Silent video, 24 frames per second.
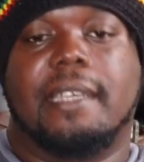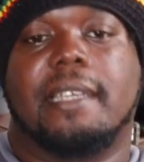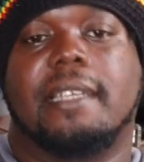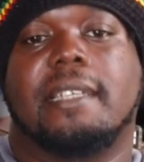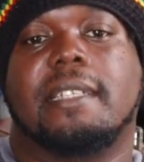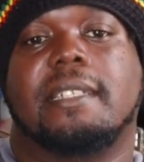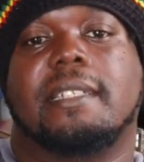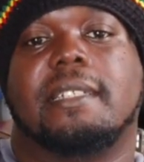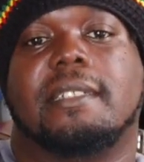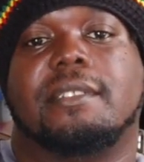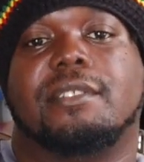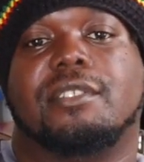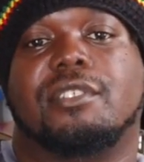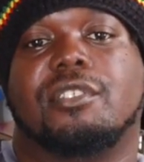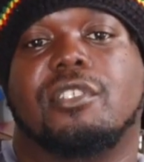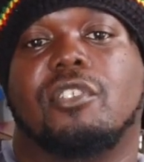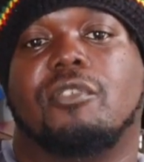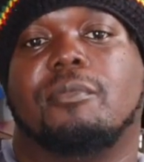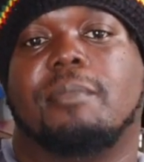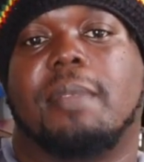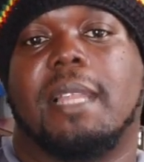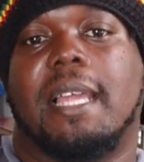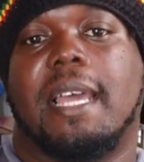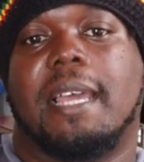is
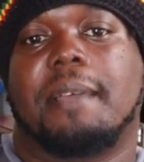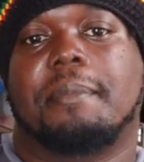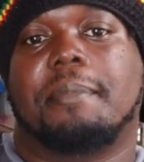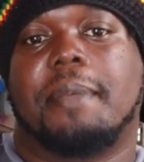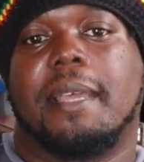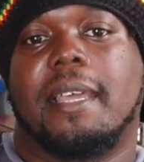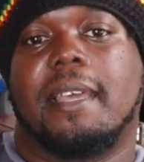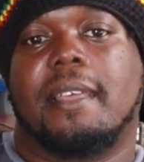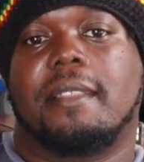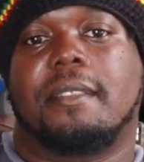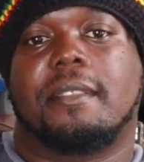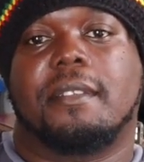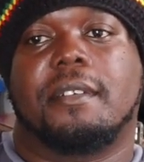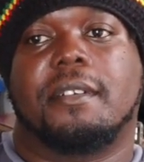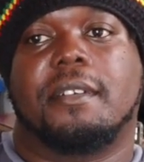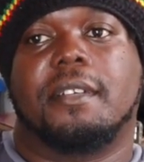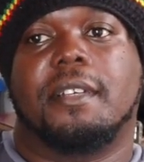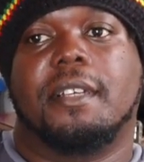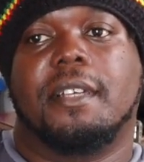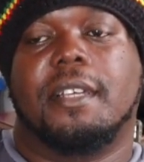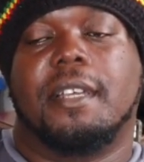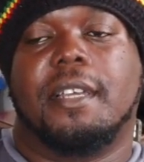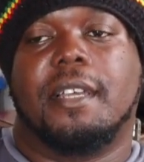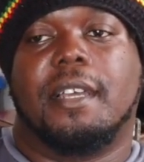show Black
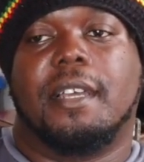Panther.